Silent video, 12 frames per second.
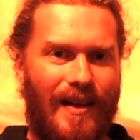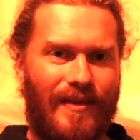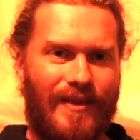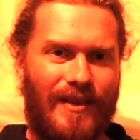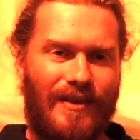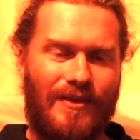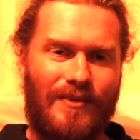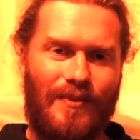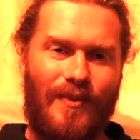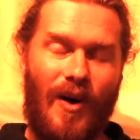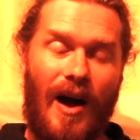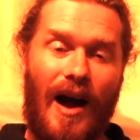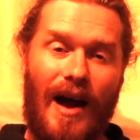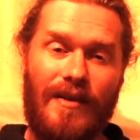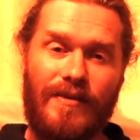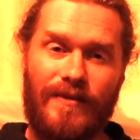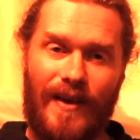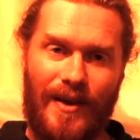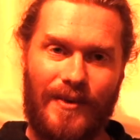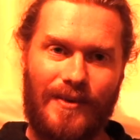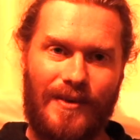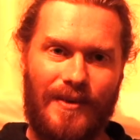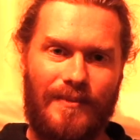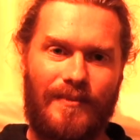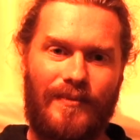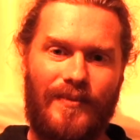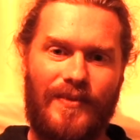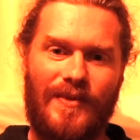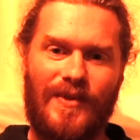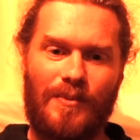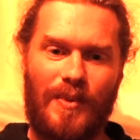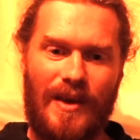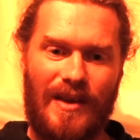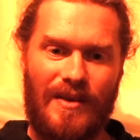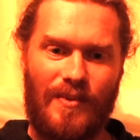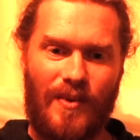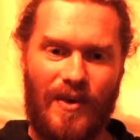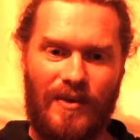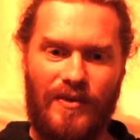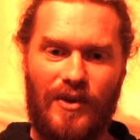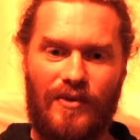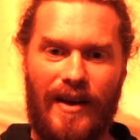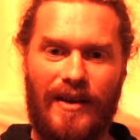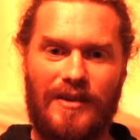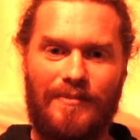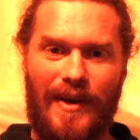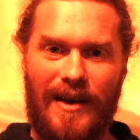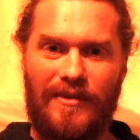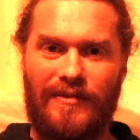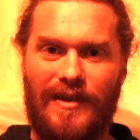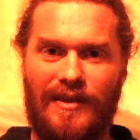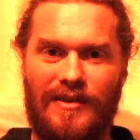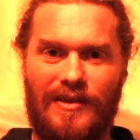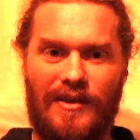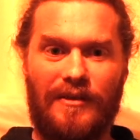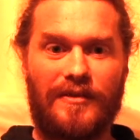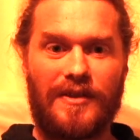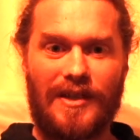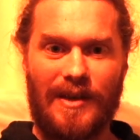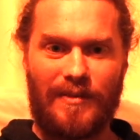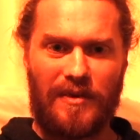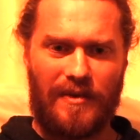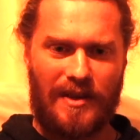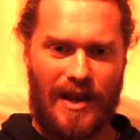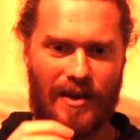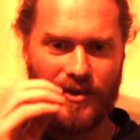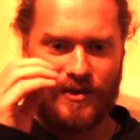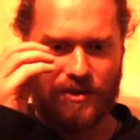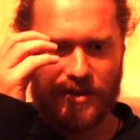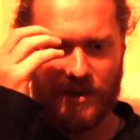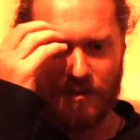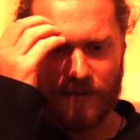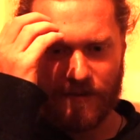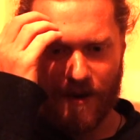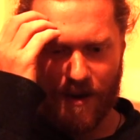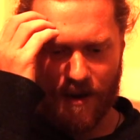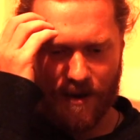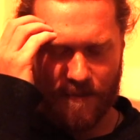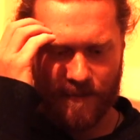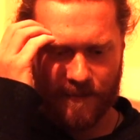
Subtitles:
this is what I've found to be one of the greatest benefits of semen retention so far,